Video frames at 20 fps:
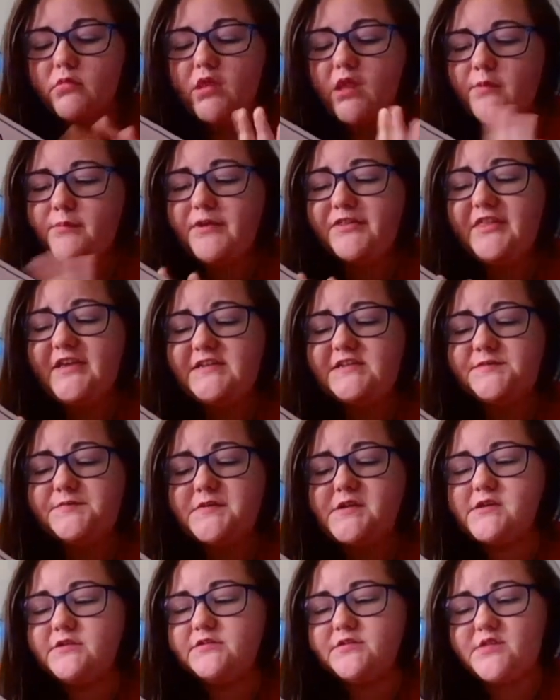but they
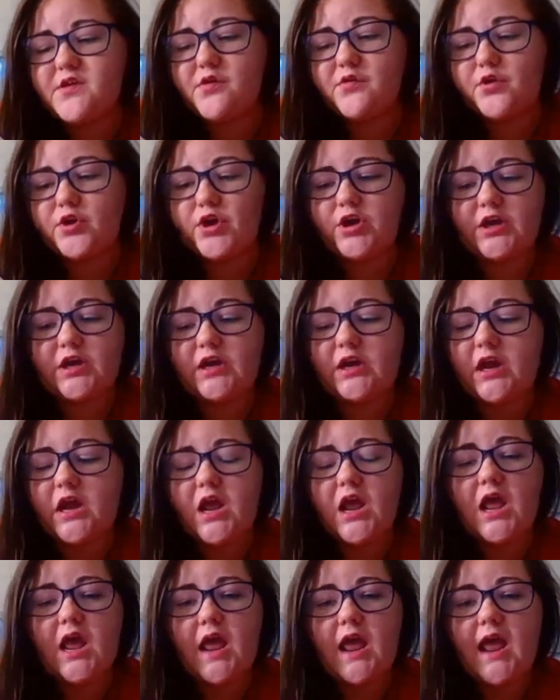smell so good.
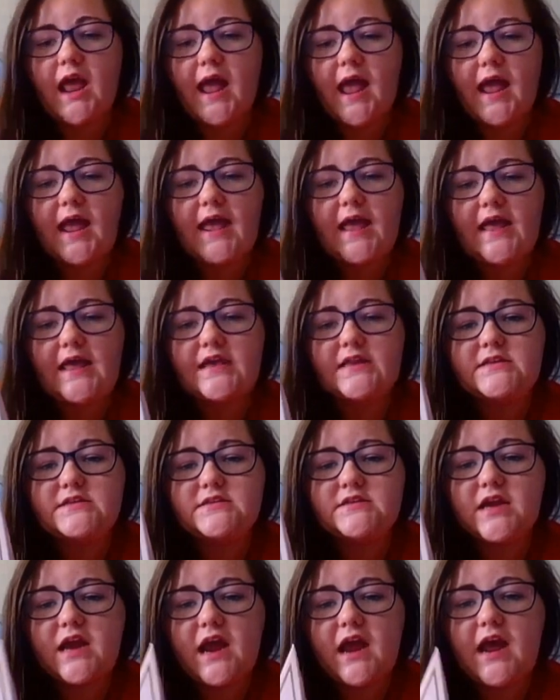
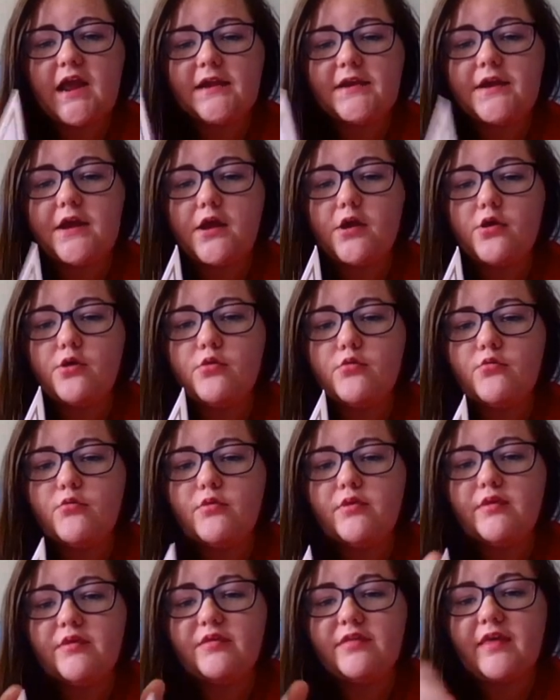And I
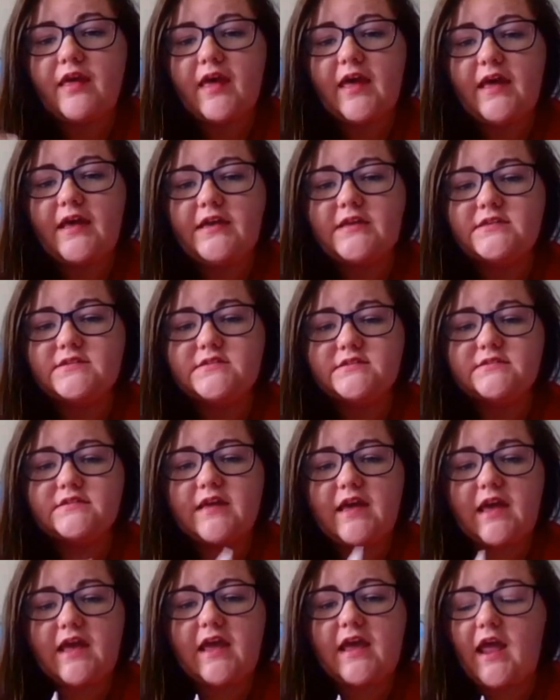know that
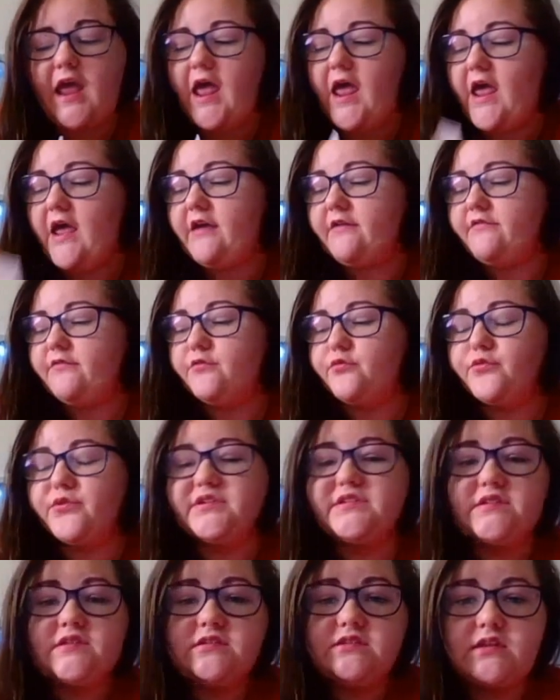they have
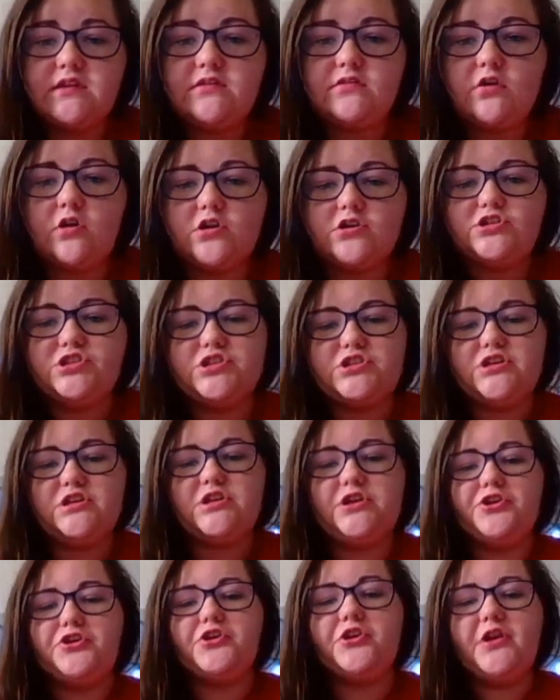recently launched
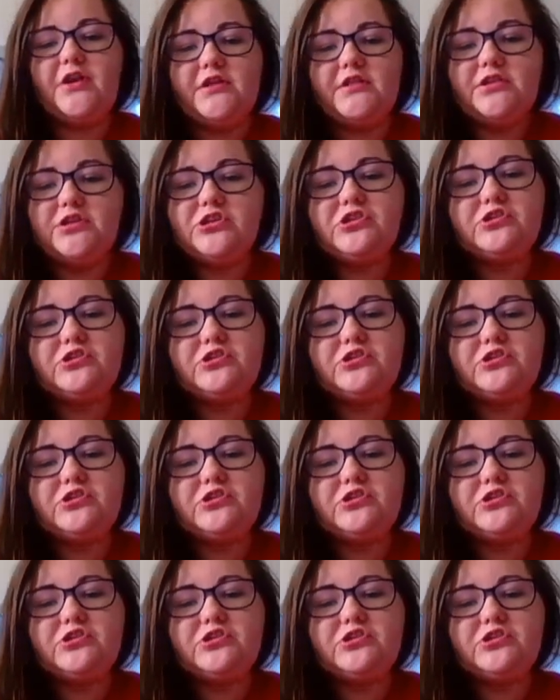here in the